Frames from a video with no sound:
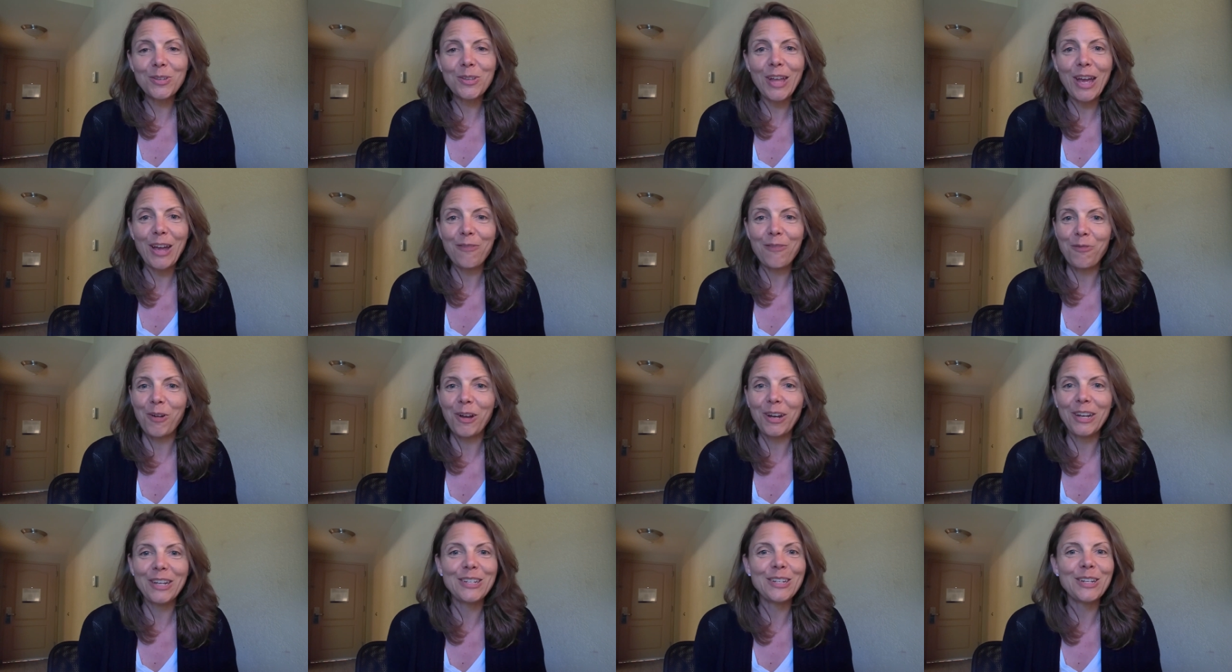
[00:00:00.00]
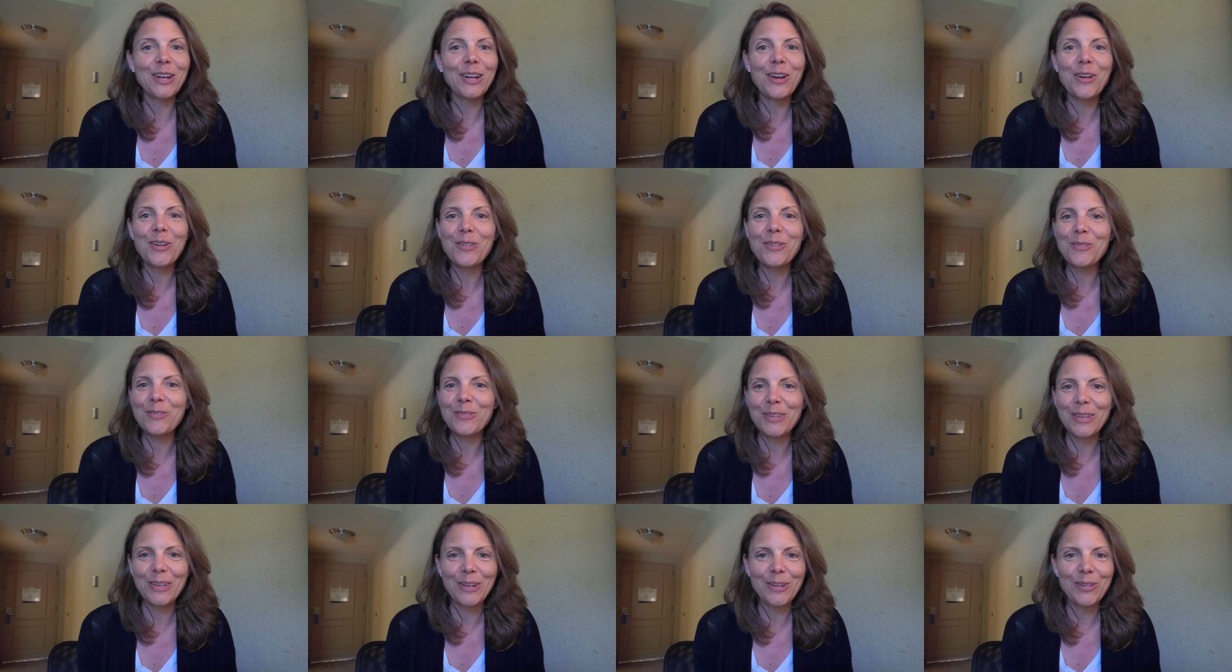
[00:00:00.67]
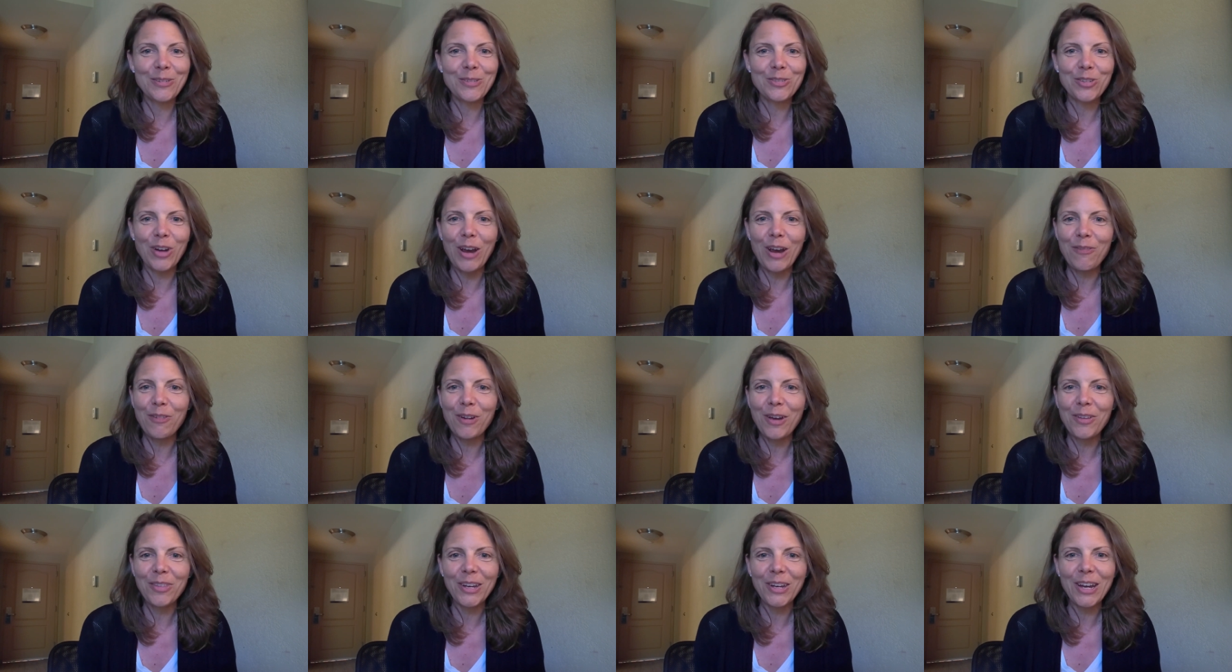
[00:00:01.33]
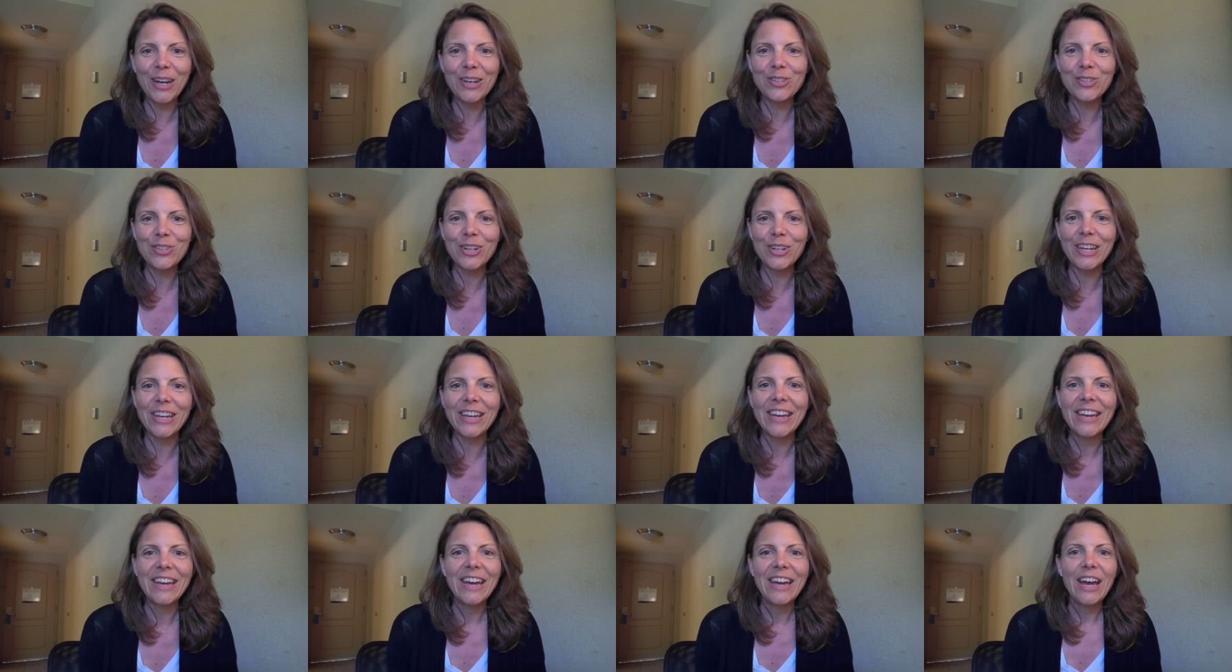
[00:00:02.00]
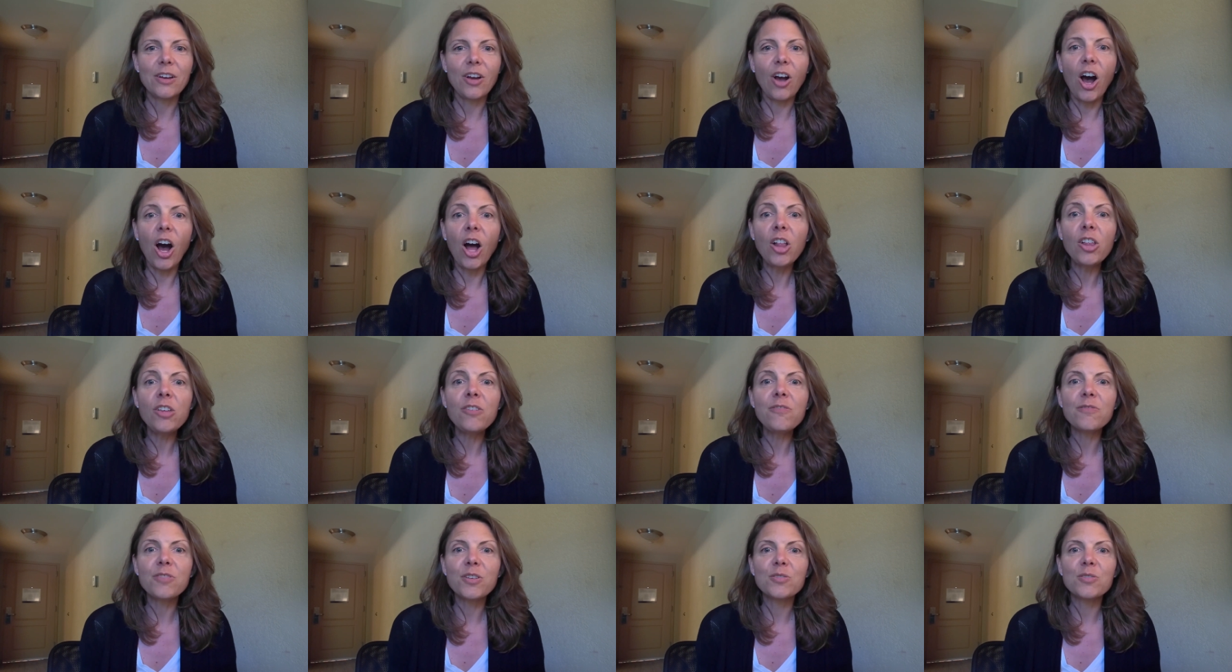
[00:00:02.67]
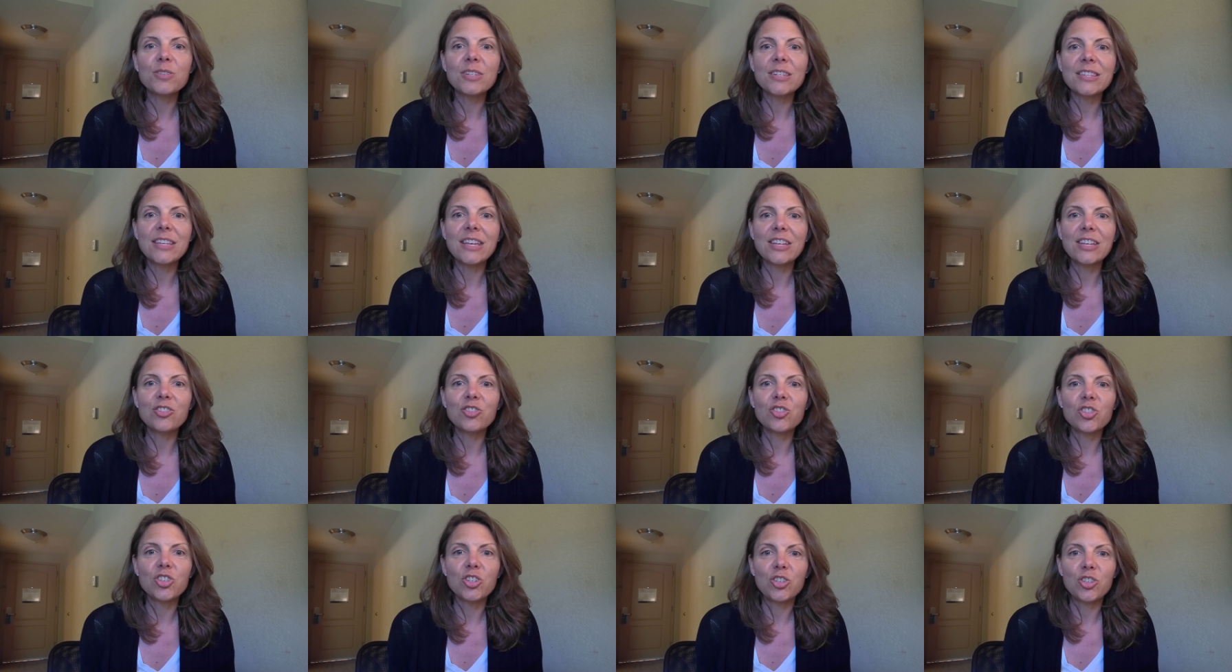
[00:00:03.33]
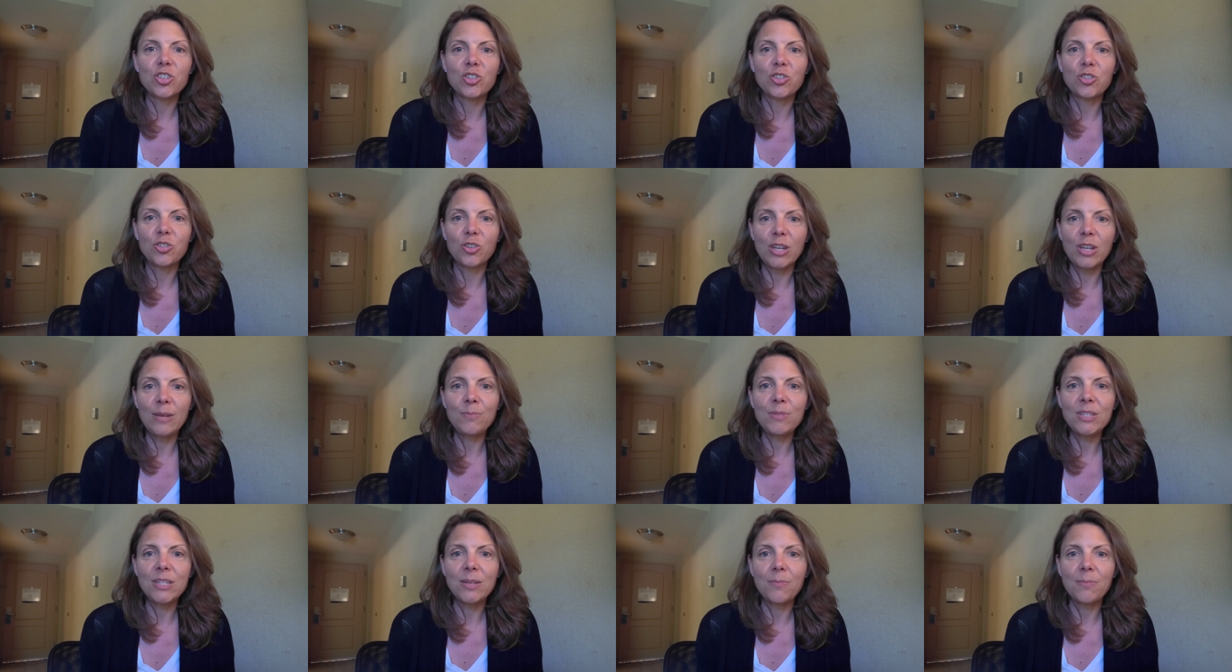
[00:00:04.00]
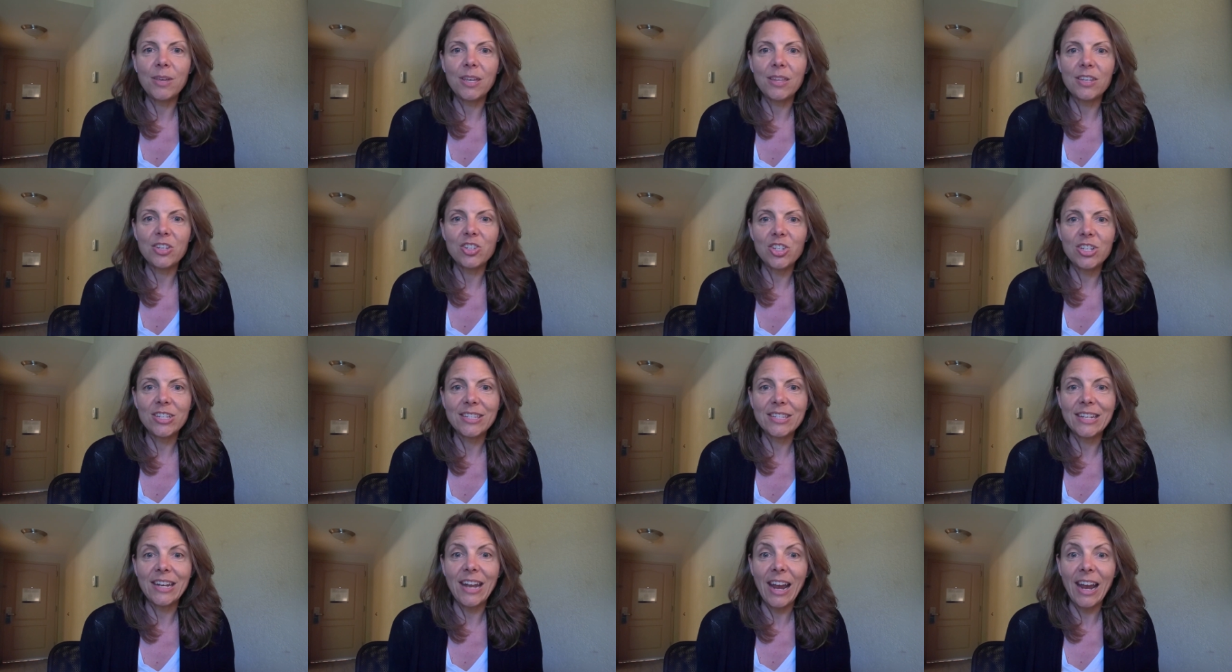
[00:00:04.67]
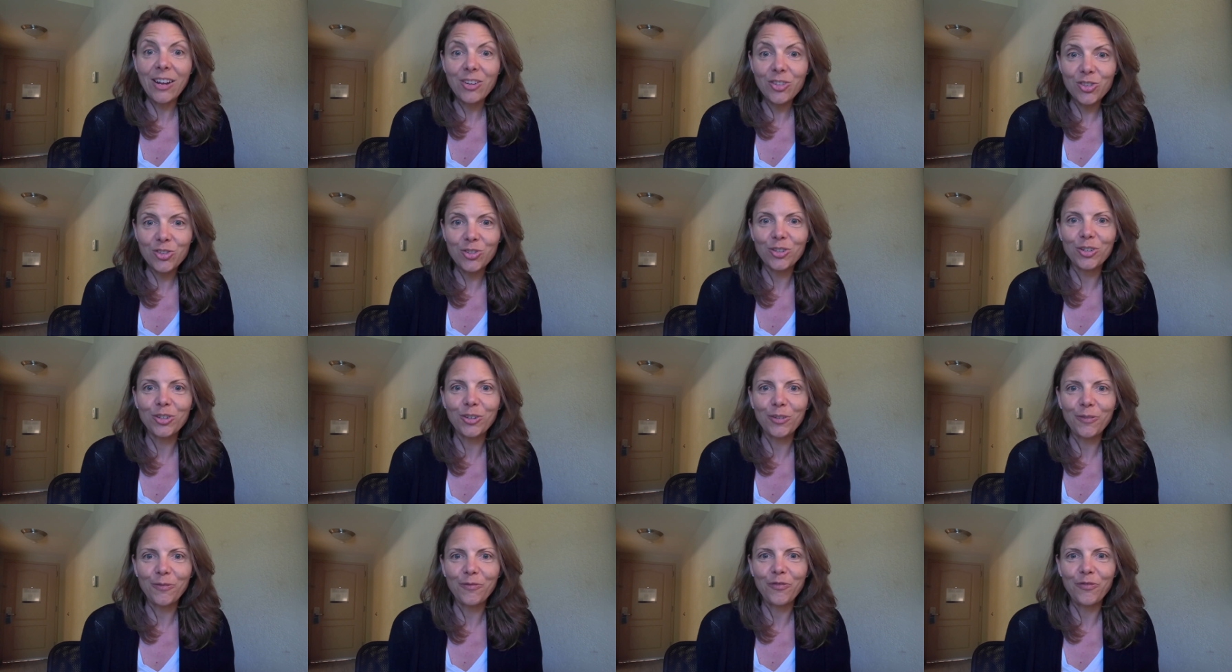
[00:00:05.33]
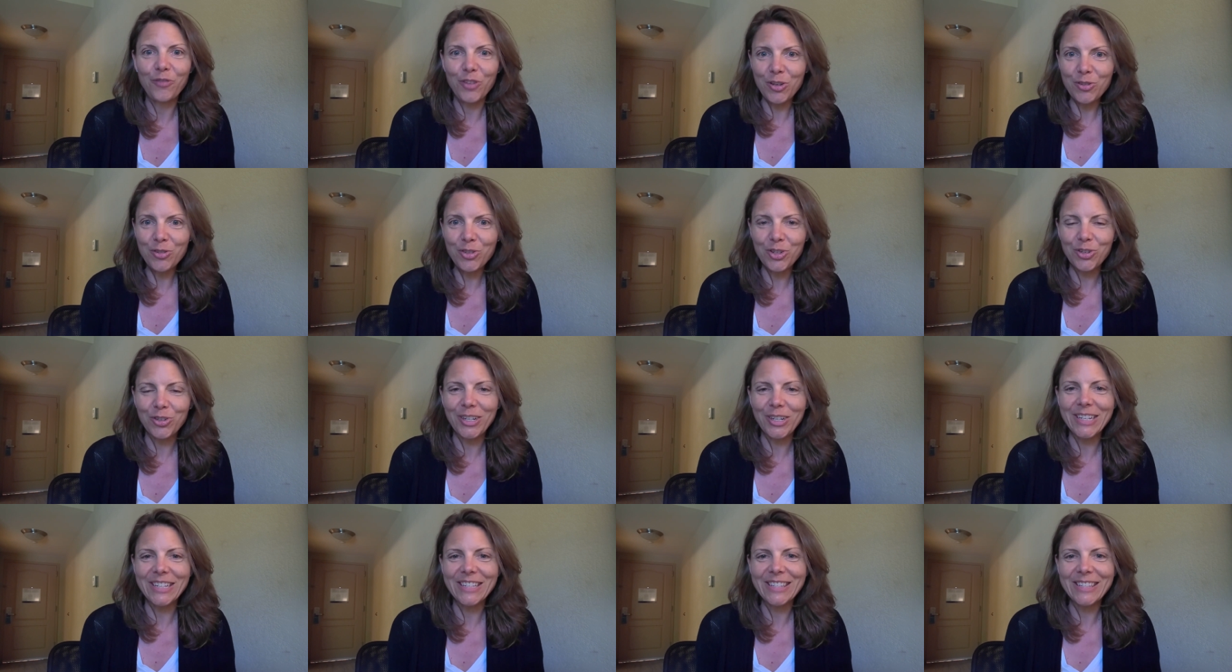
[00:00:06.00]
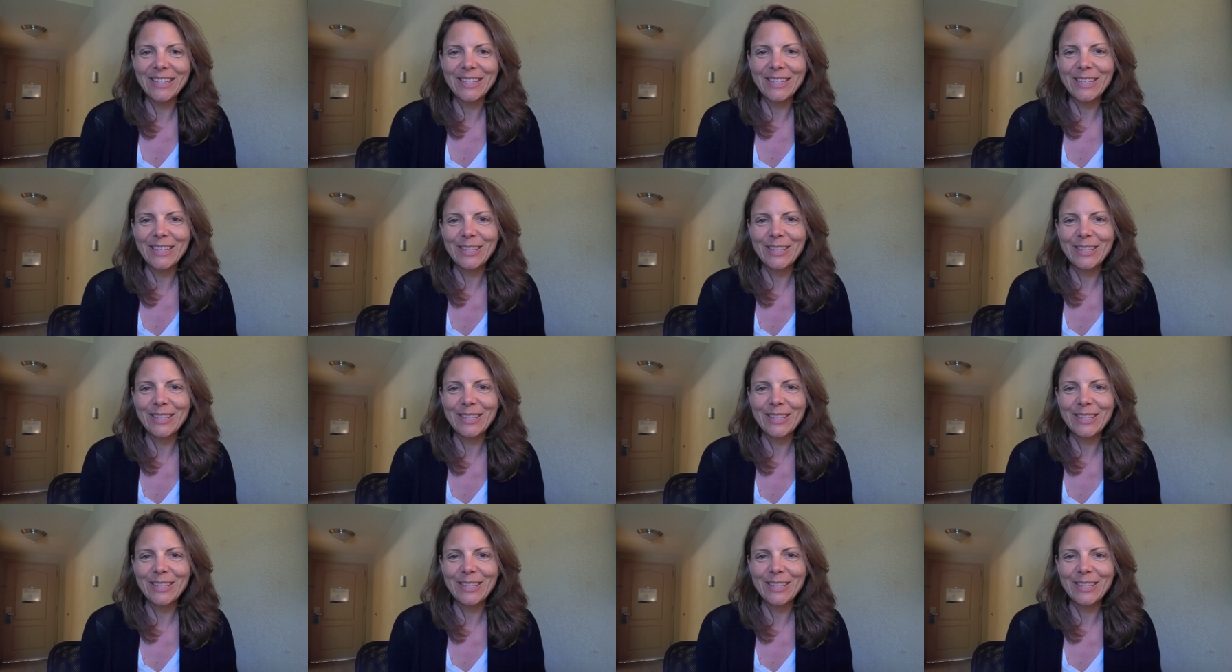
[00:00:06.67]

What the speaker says: life, wanting to go, drive around the country, all of those things just scream to me that she's a natural futurist.